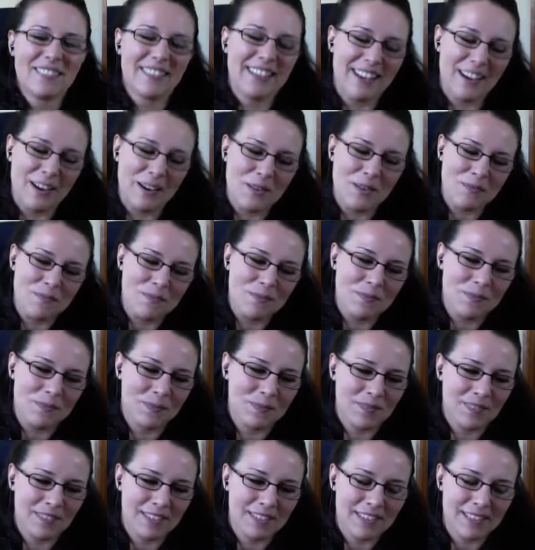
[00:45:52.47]
Yeah.
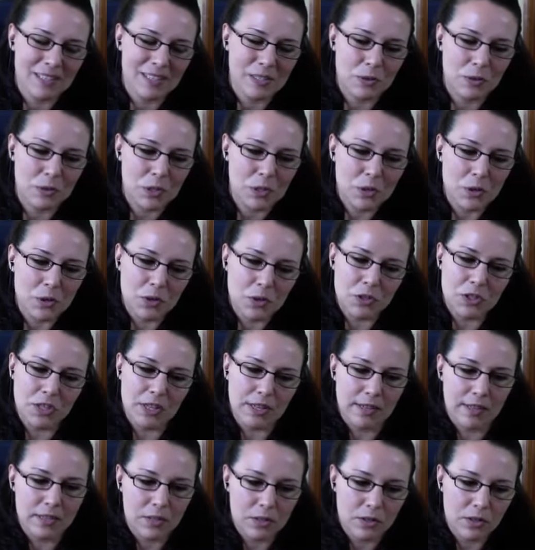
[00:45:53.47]
So there's
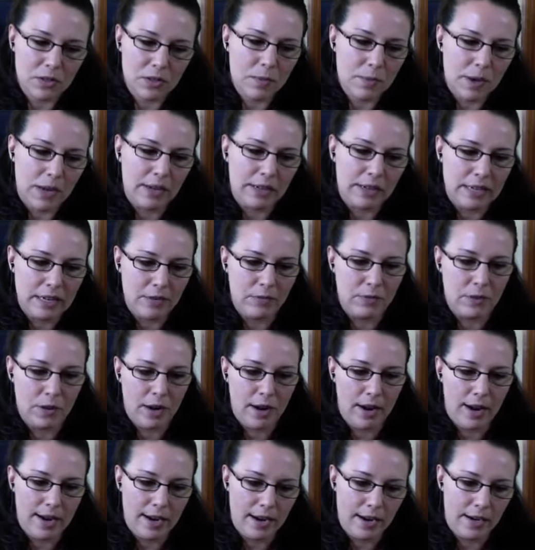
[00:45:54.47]
like a certain amount of need for
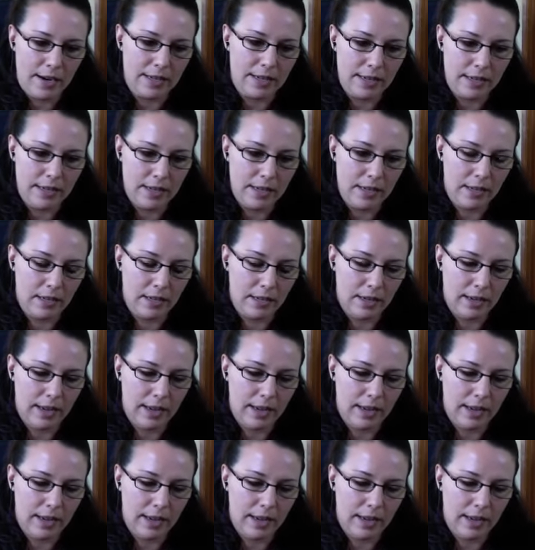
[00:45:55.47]
hierarchy,